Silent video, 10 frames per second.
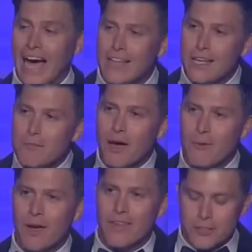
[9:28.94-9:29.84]
I love, by
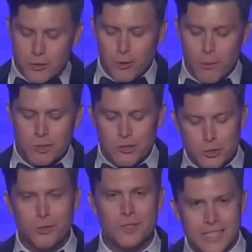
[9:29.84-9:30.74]
the way, that Trump's
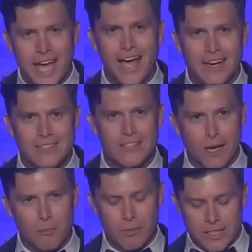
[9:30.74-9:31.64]
two attacks
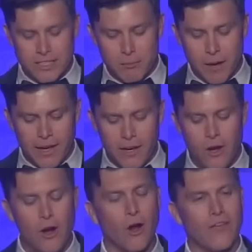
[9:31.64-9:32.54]
on President Biden
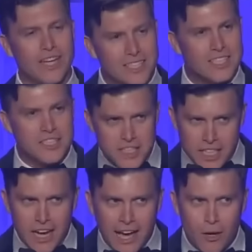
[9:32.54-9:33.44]
are that he's a
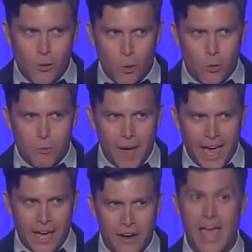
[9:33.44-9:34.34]
senile old
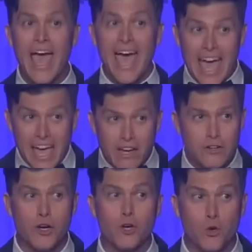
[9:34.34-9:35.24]
man
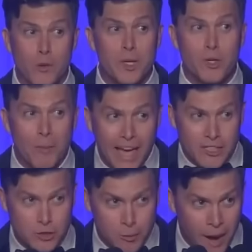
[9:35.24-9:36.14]
and a criminal
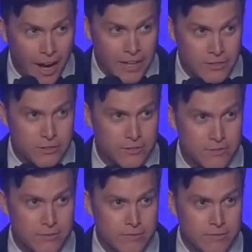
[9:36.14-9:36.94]
mastermind.